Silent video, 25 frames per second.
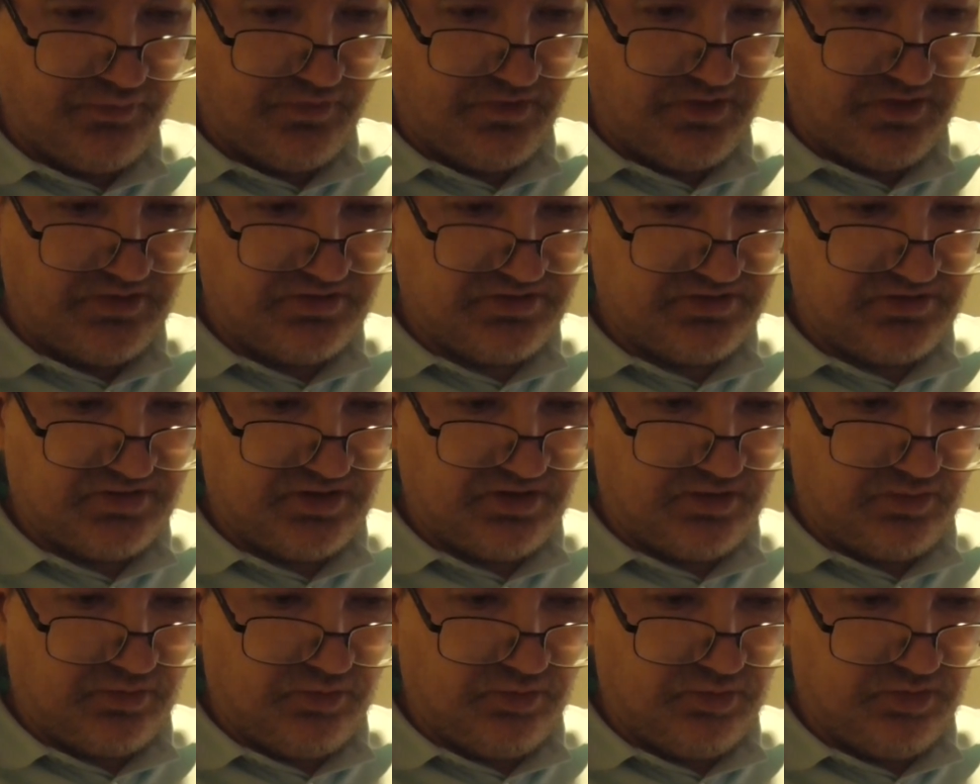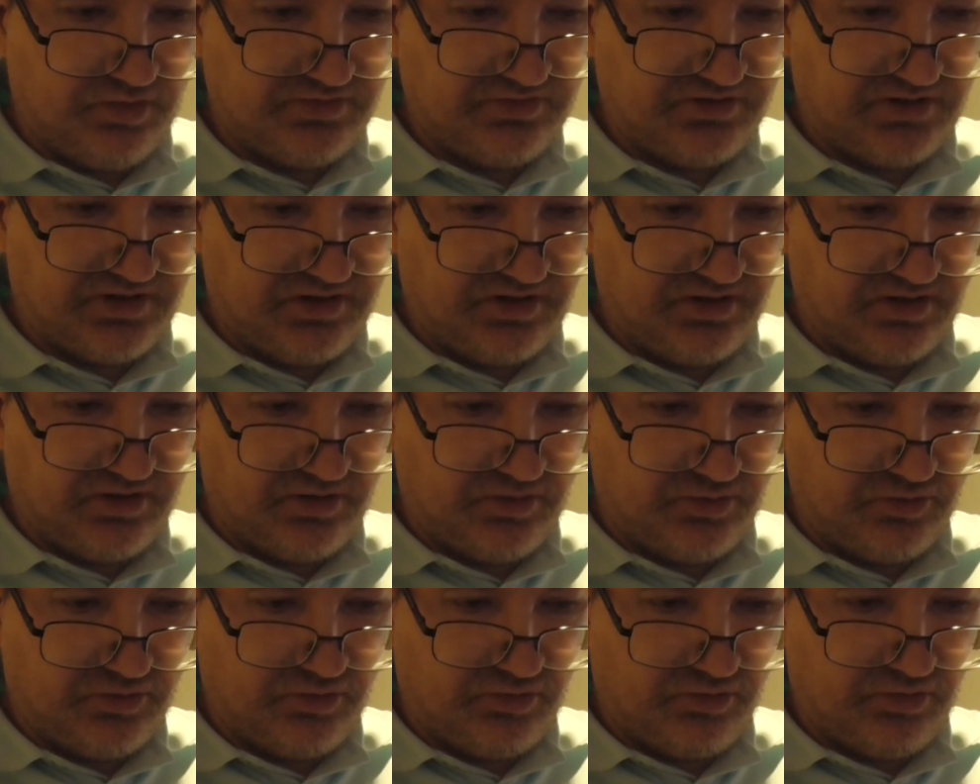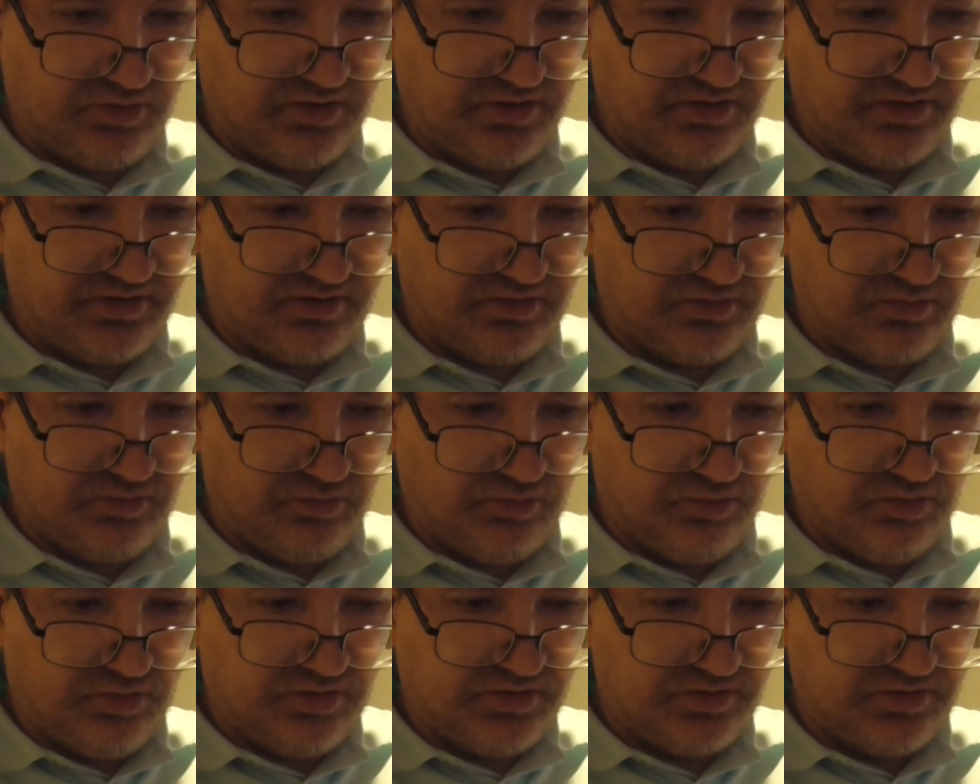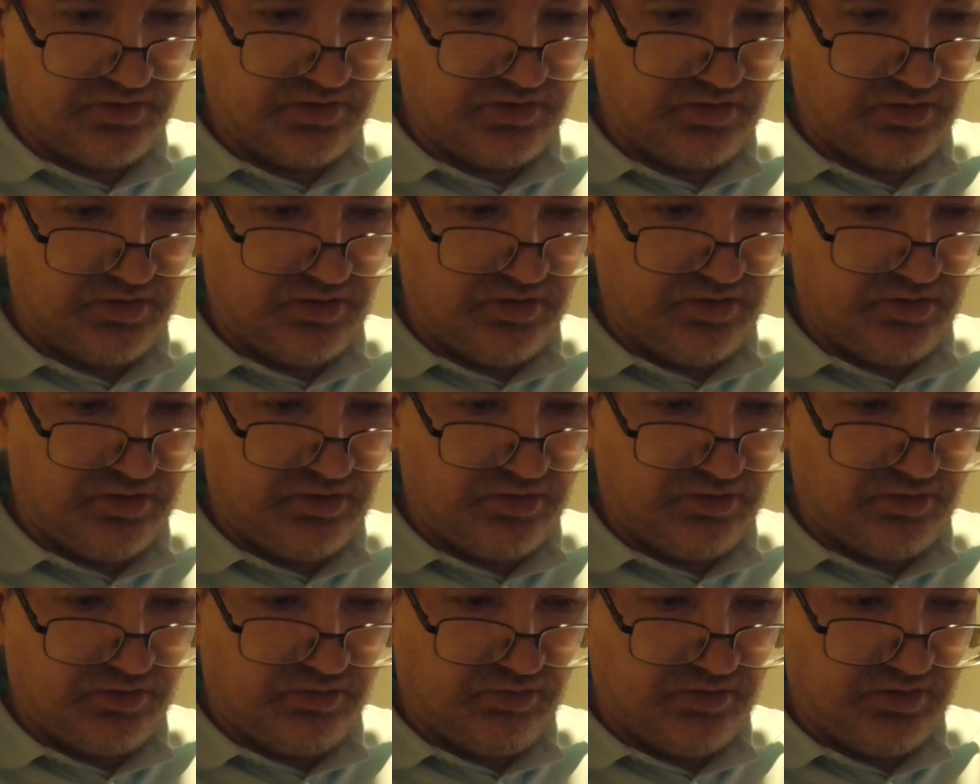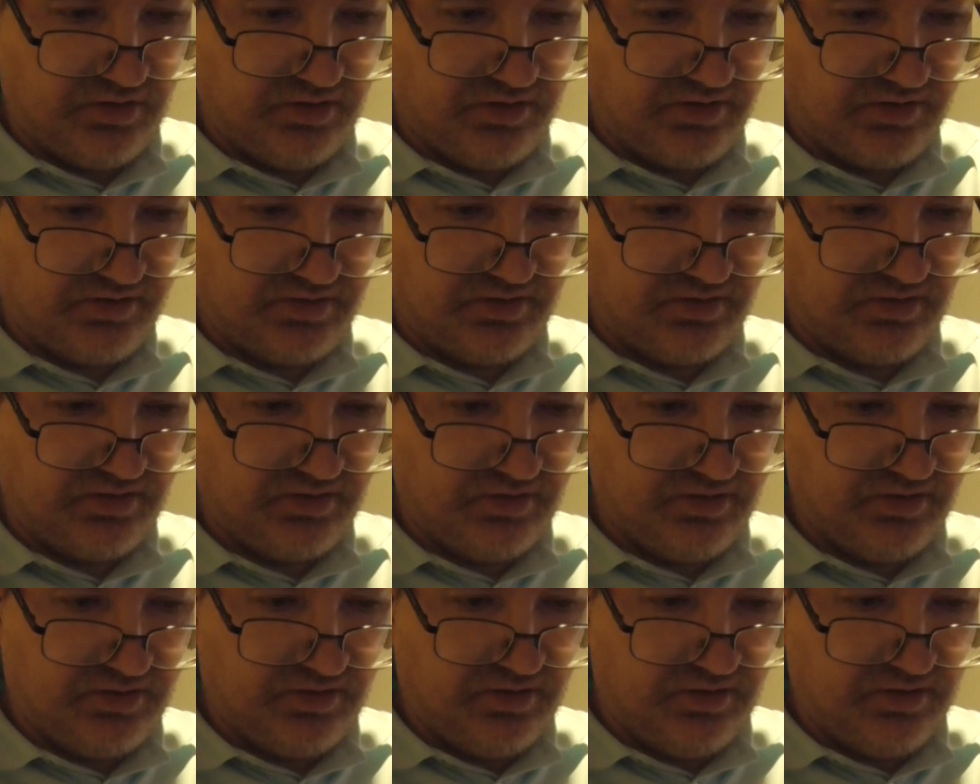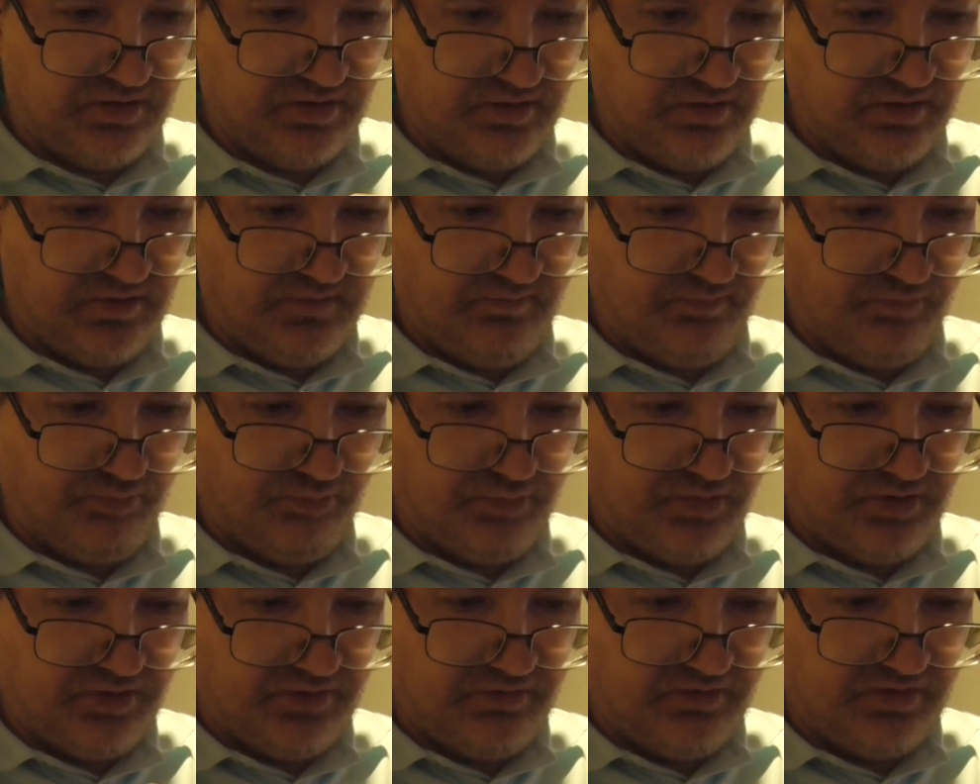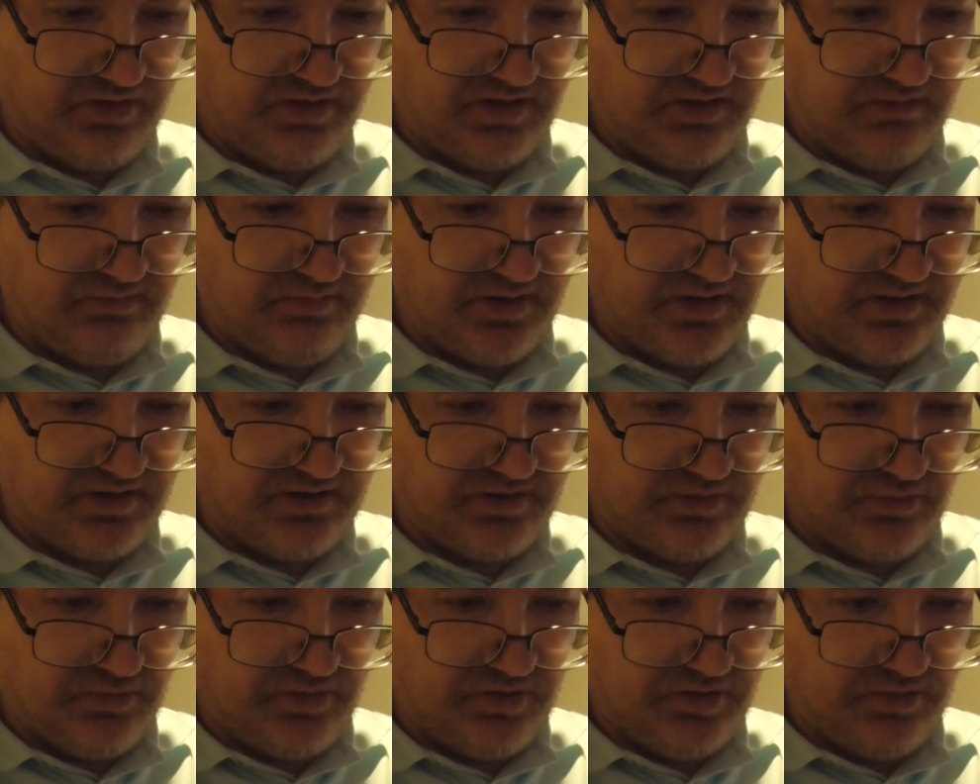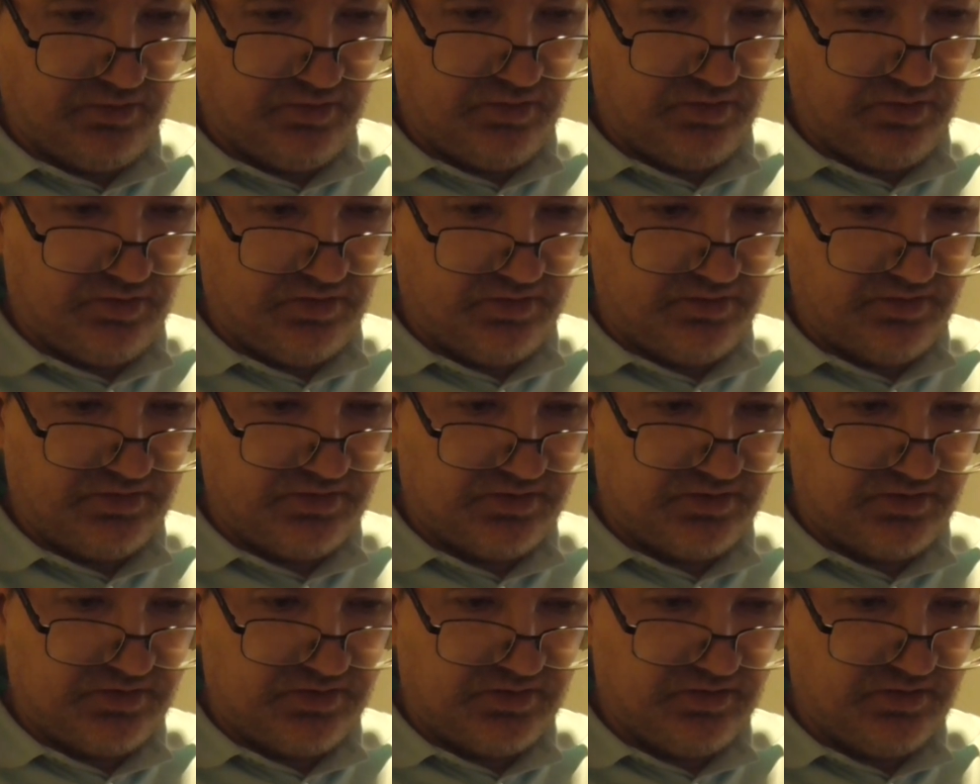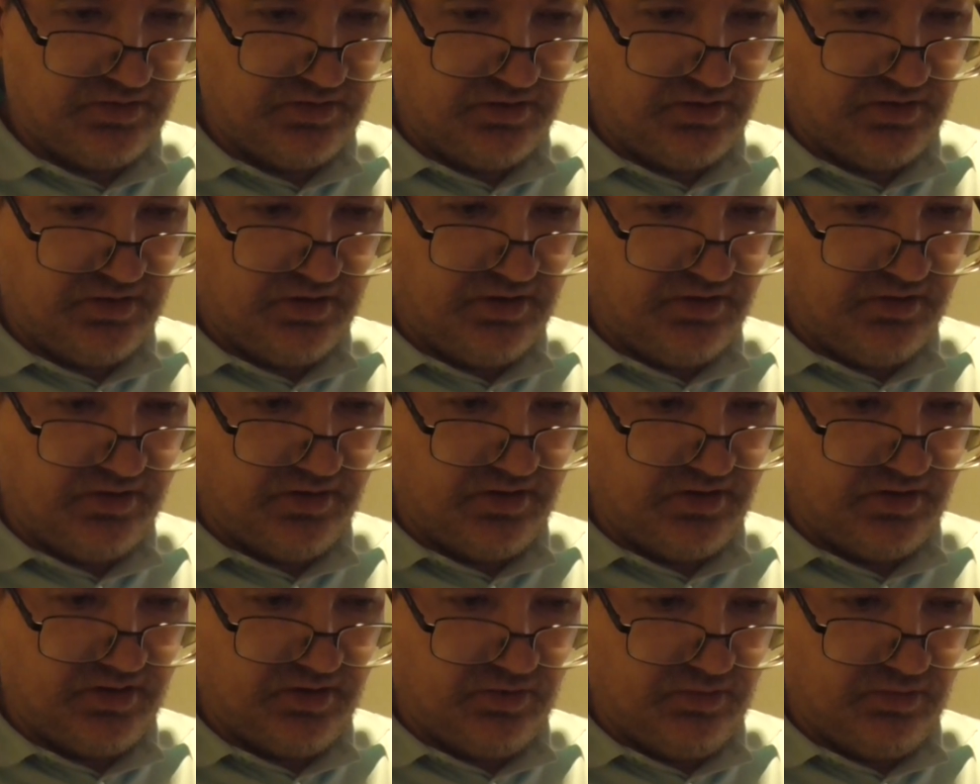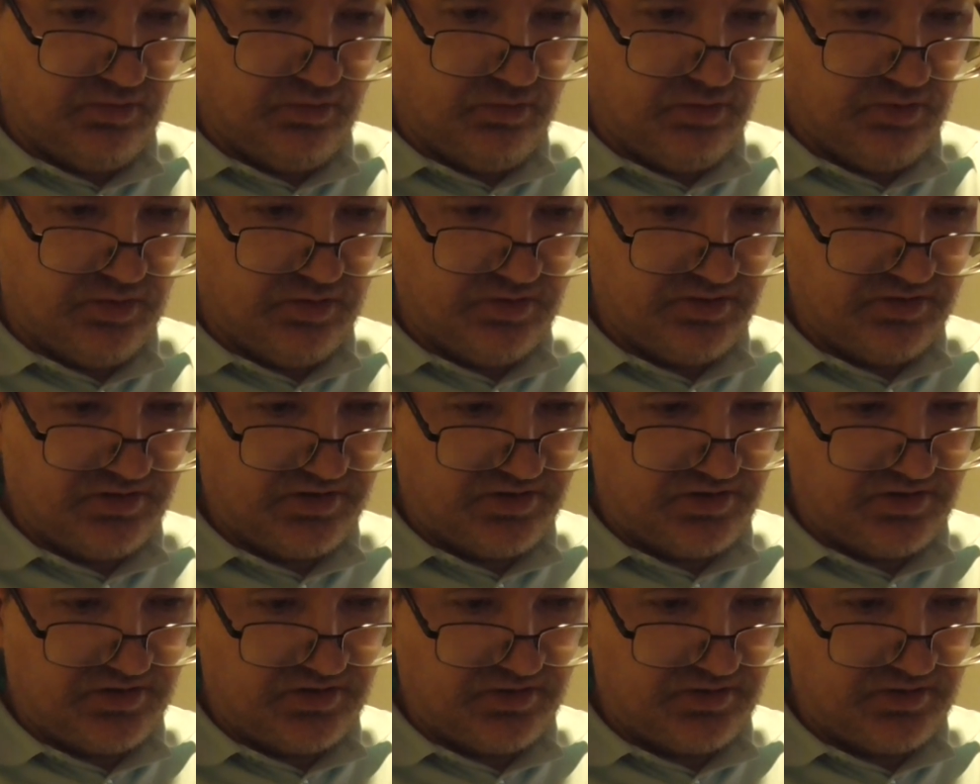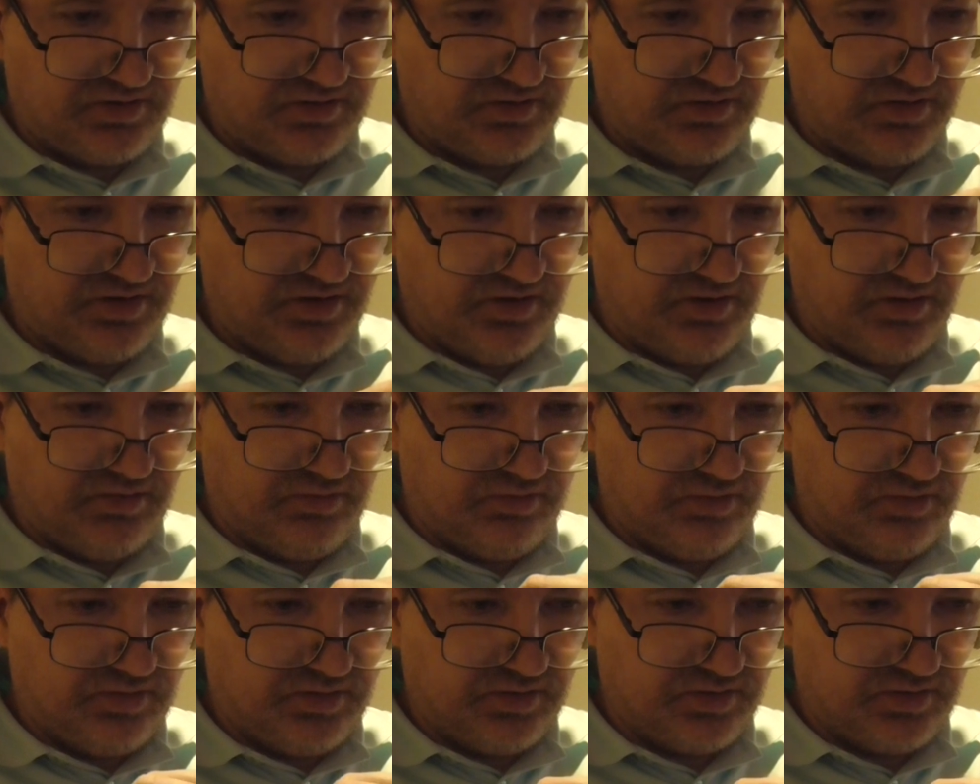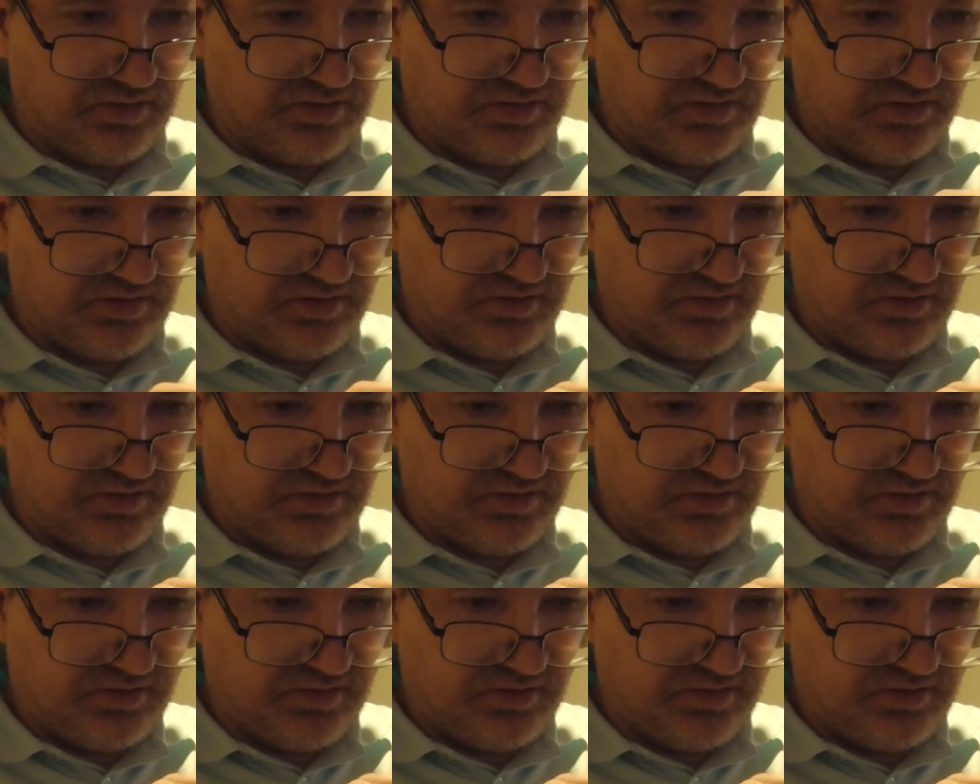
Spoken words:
Instead of once, I need to go twice. Once, twice. Put everything back the way it was. Then go once. Yeah, once.